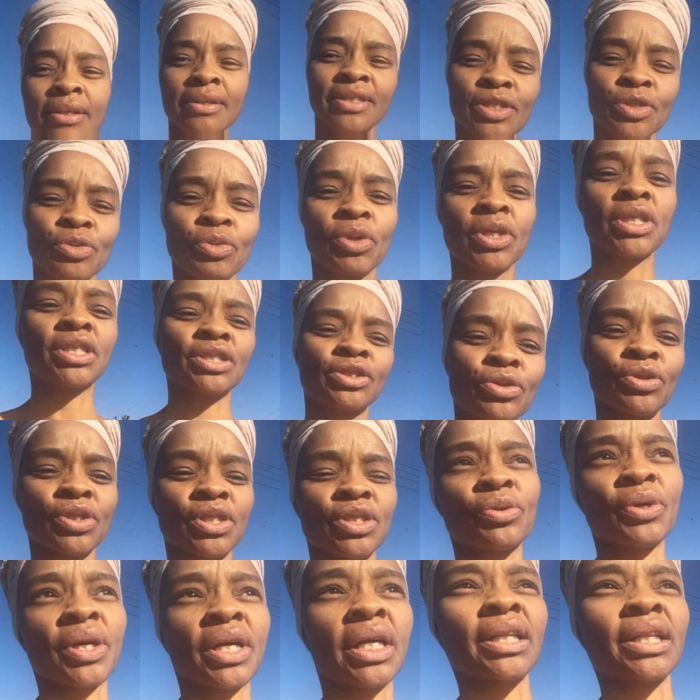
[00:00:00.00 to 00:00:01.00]
just wanted to do this
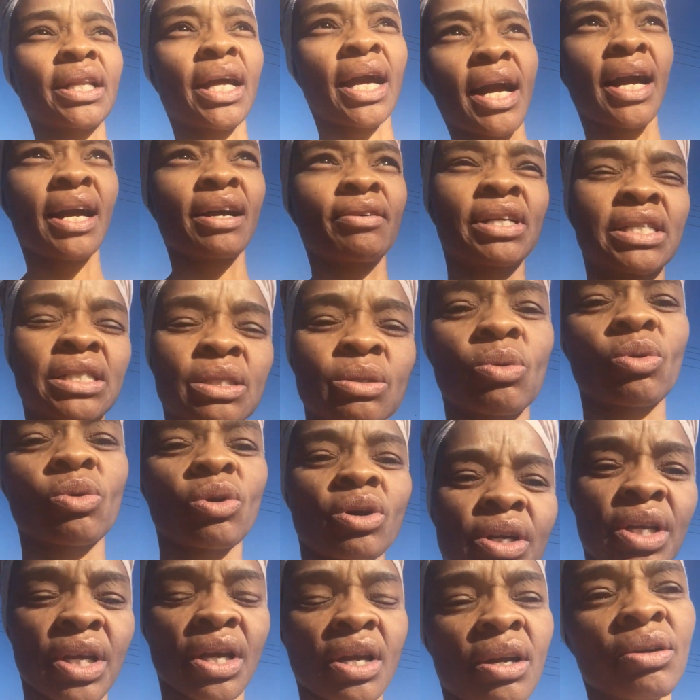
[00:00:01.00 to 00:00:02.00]
quick live as I'm
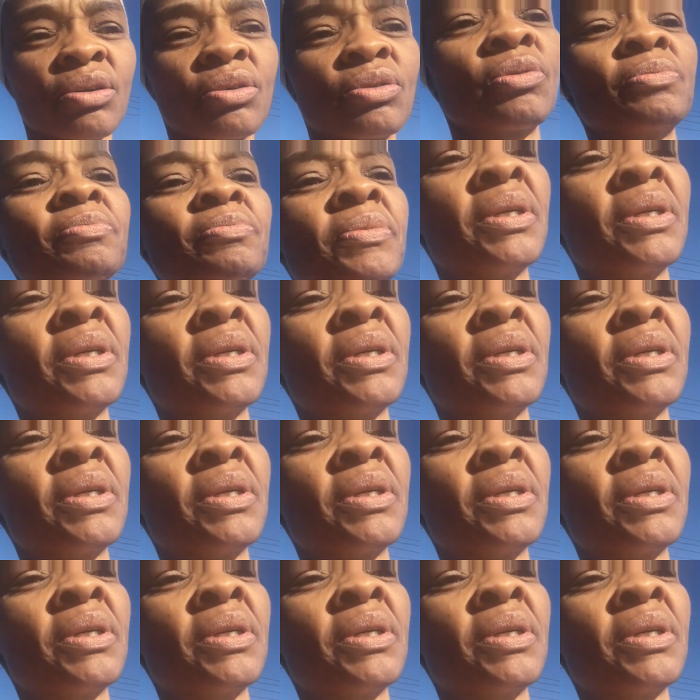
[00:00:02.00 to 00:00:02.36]
walking home